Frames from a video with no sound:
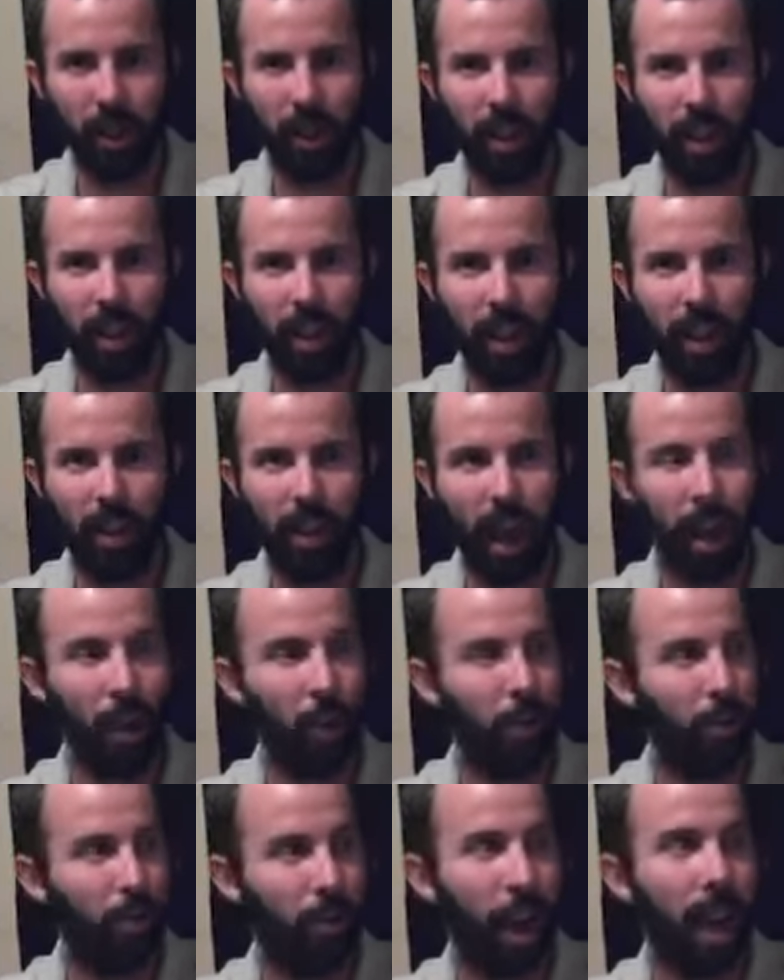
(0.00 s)
in
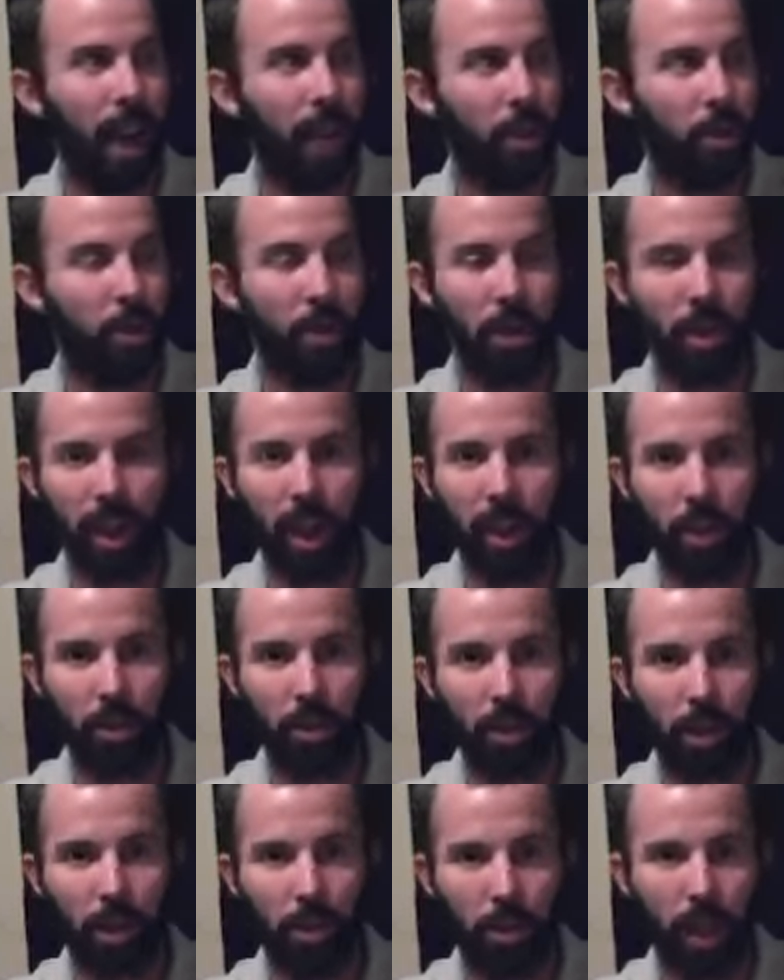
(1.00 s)
how fast you can
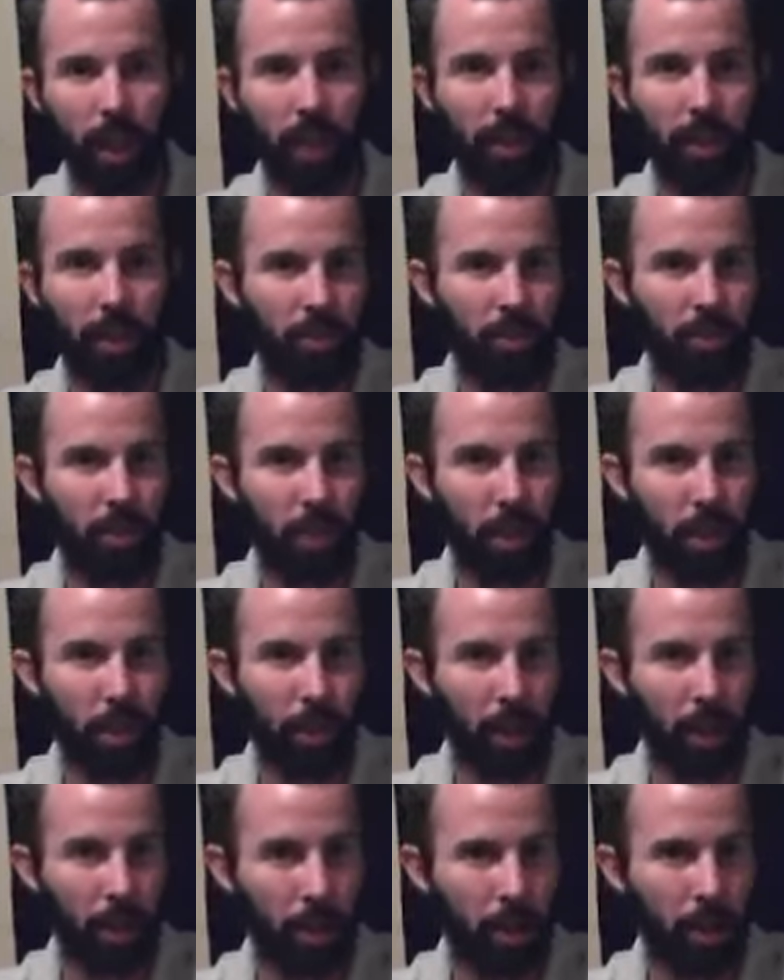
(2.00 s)
actually write your
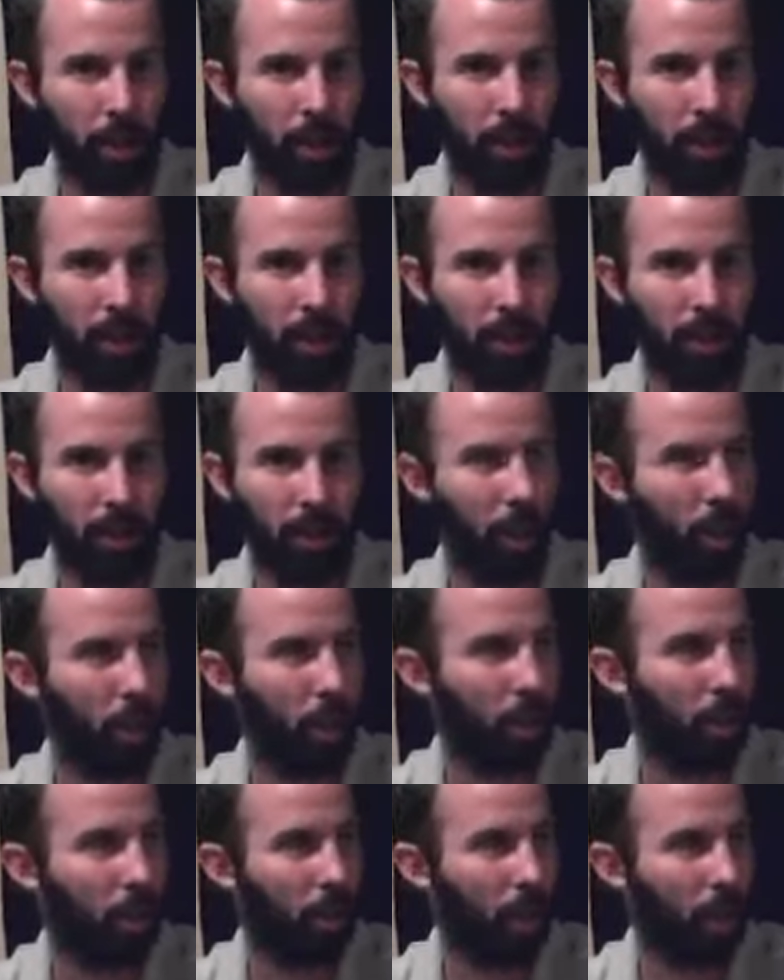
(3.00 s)
pictures to
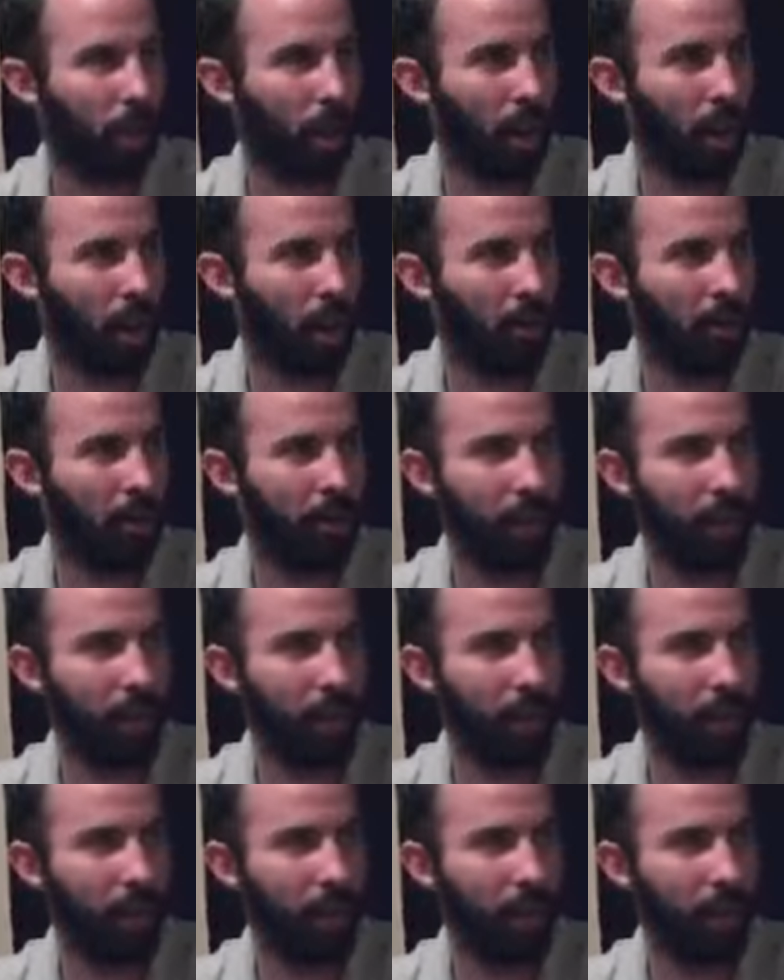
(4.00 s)
your card,